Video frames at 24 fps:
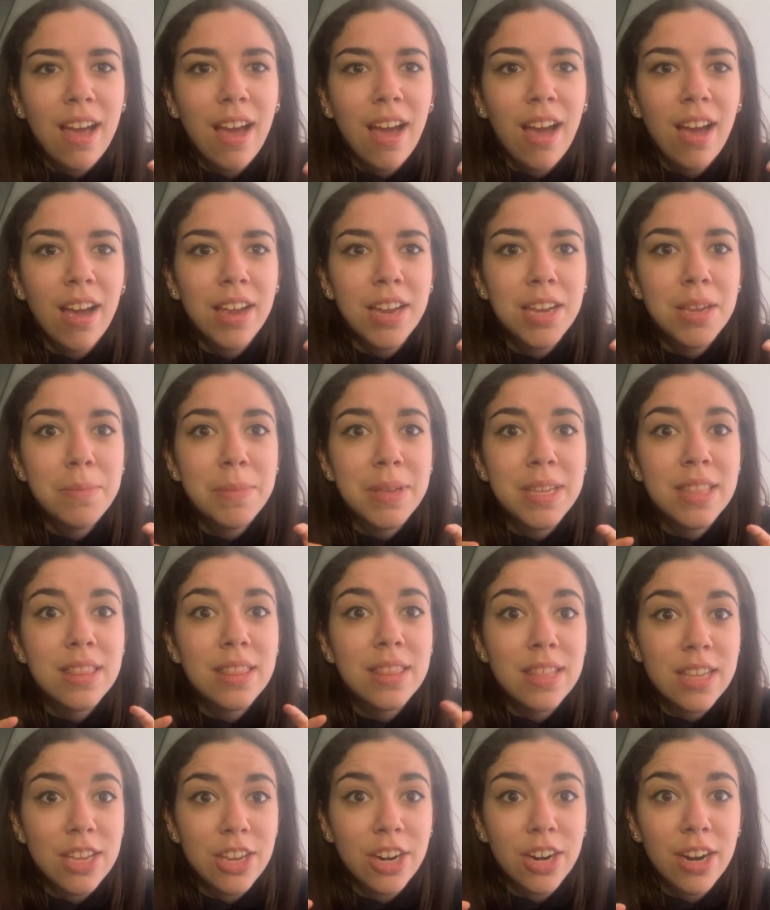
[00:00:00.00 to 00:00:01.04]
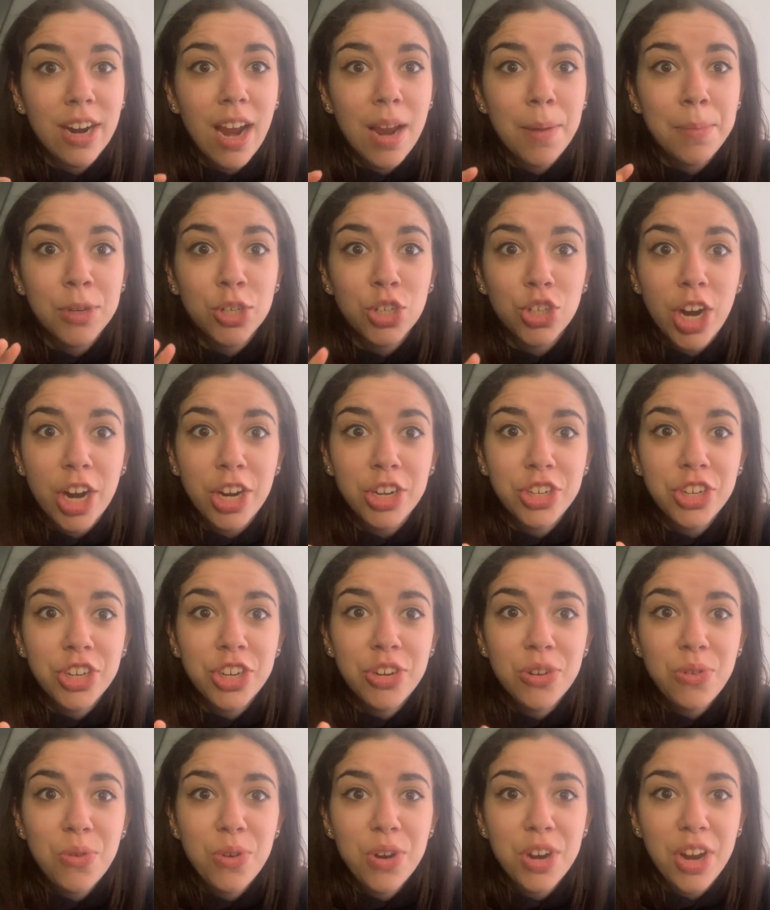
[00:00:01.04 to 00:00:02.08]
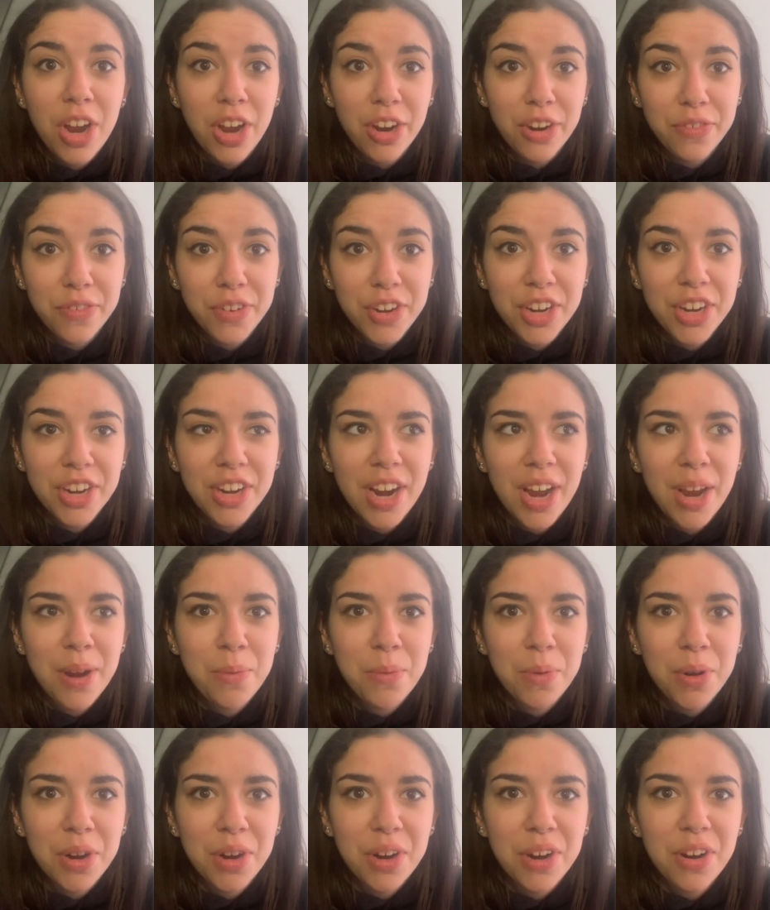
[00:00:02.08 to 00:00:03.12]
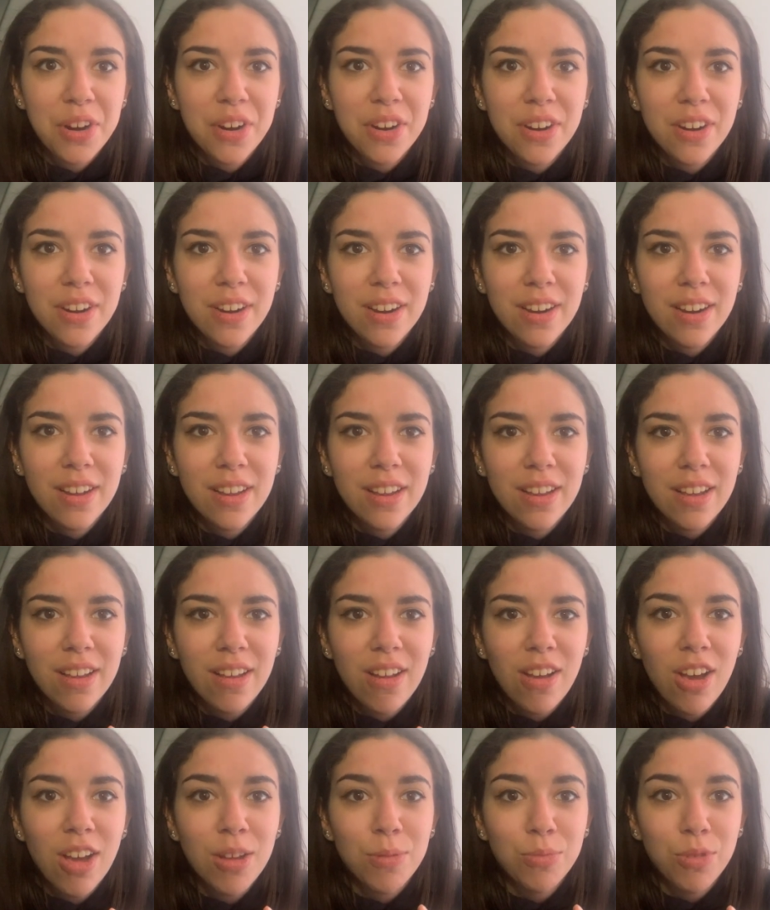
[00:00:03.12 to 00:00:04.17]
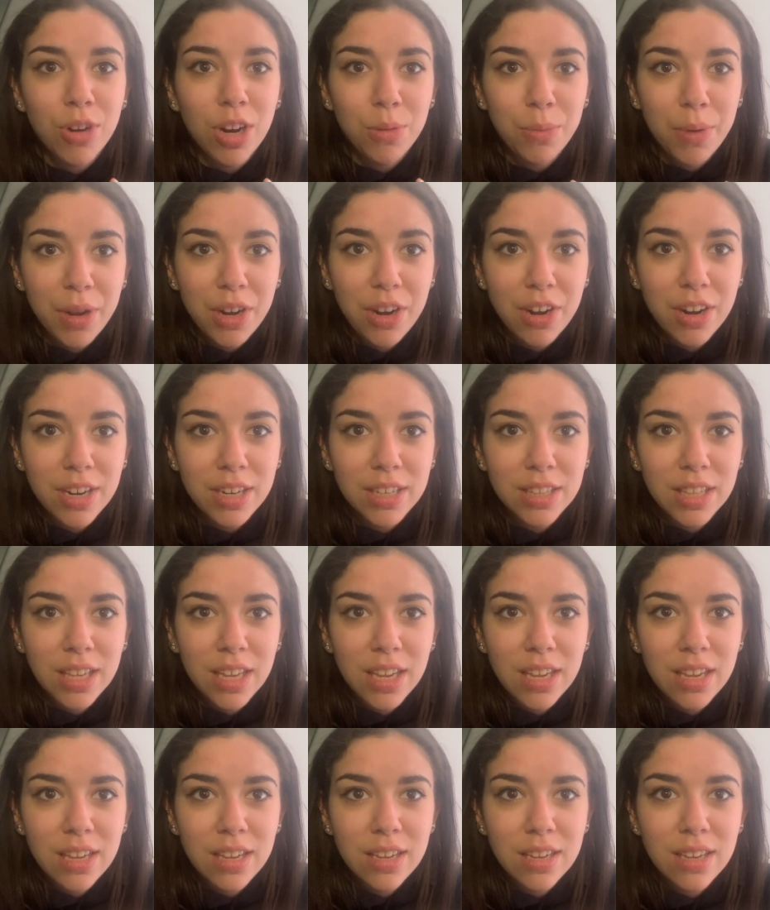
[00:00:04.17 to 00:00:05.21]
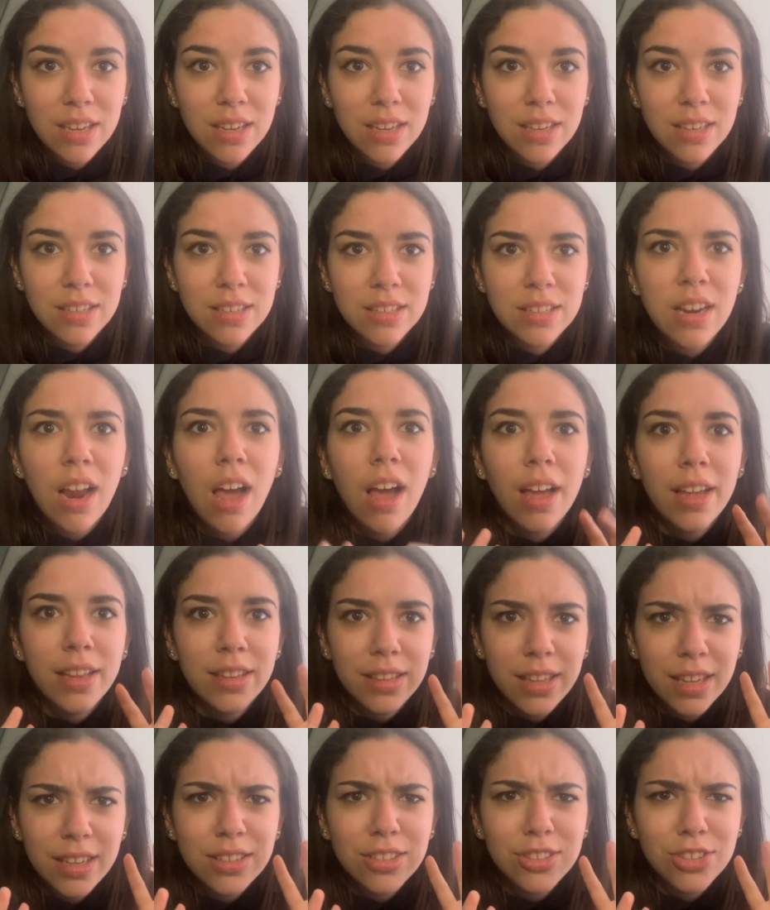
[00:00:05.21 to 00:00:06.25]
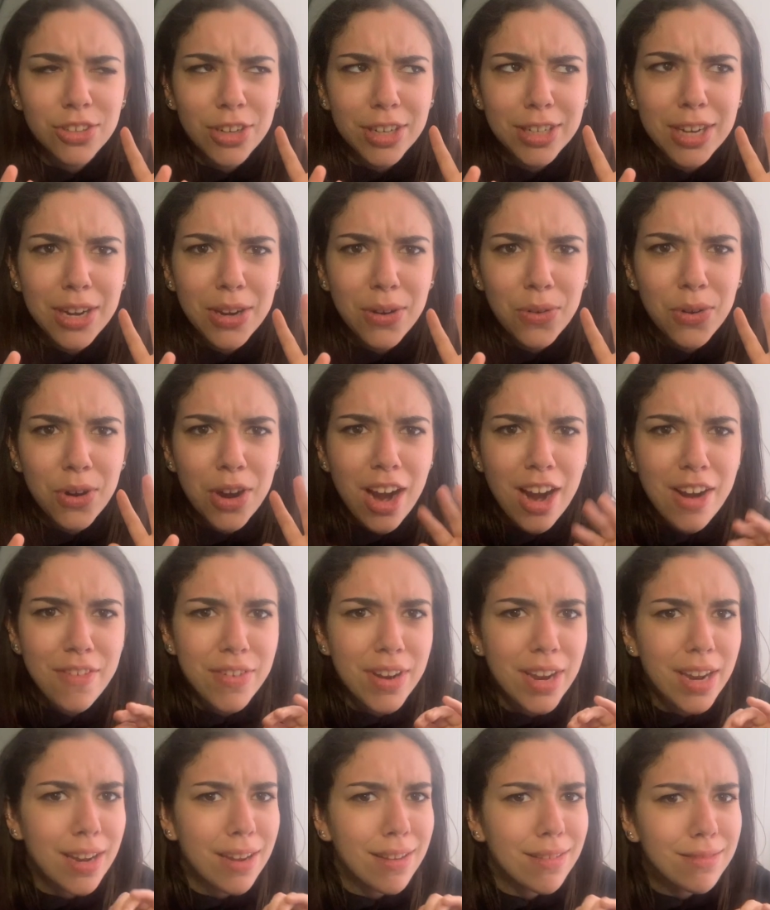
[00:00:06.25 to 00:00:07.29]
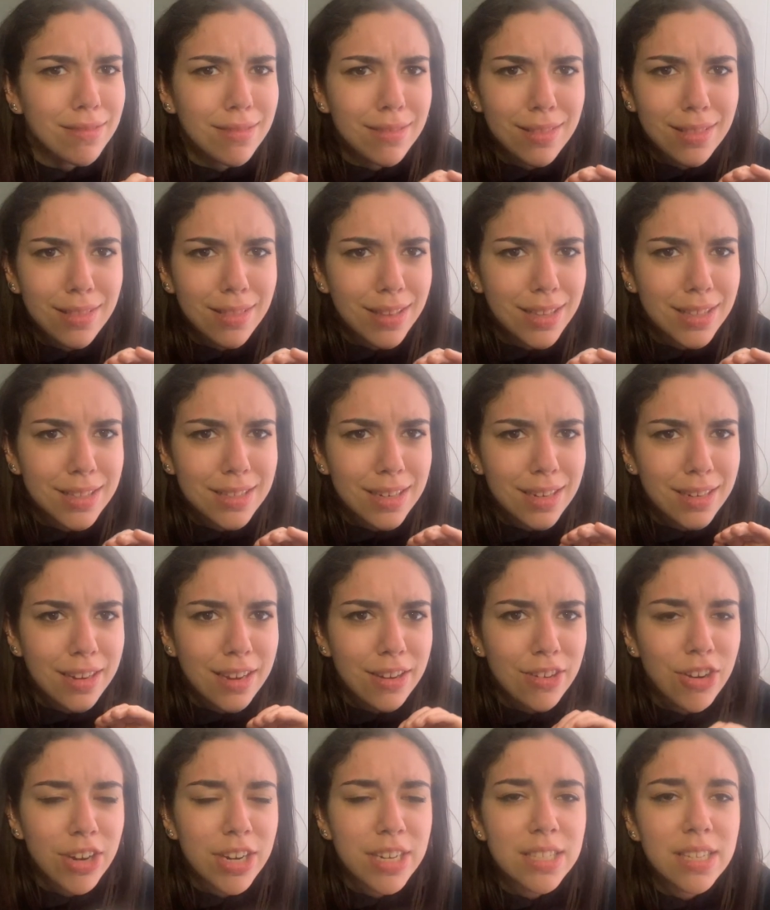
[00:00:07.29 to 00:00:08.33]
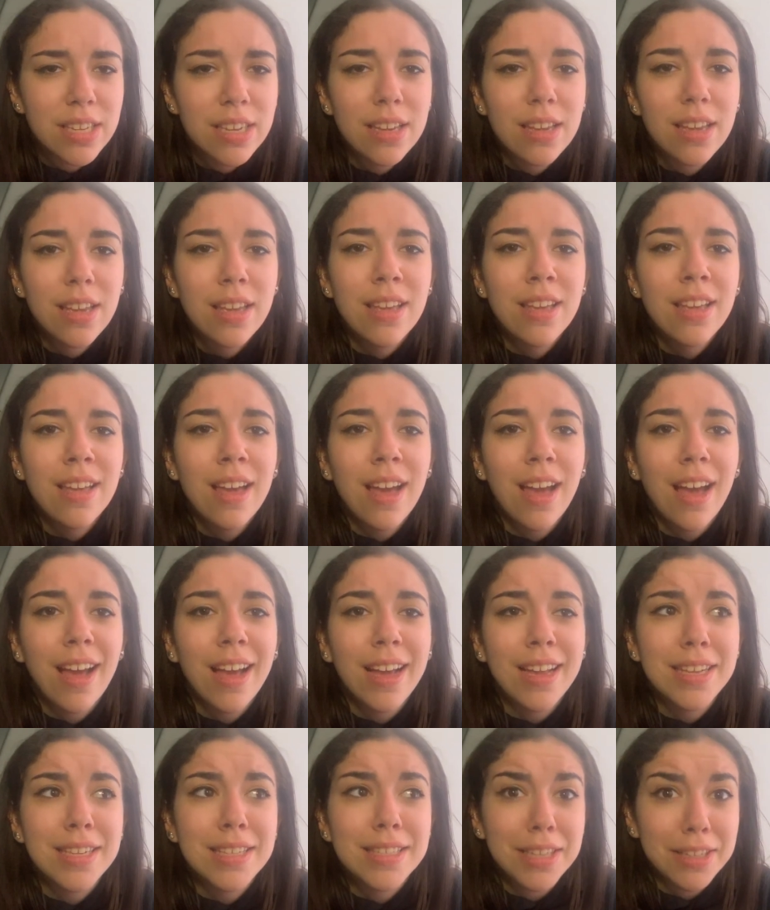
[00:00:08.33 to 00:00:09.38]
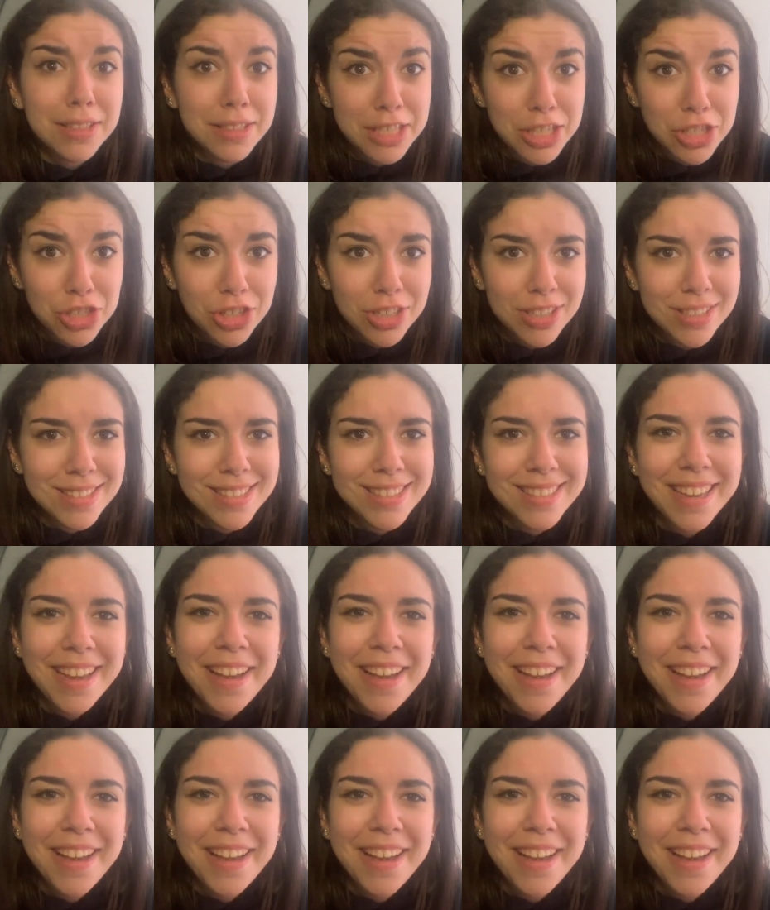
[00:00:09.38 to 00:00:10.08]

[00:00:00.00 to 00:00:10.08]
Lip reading: I'm in theater. I'm a director and a choreographer. I work on Broadway currently, not like directing or choreographing. Let's not get crazy. I sell t-shirts.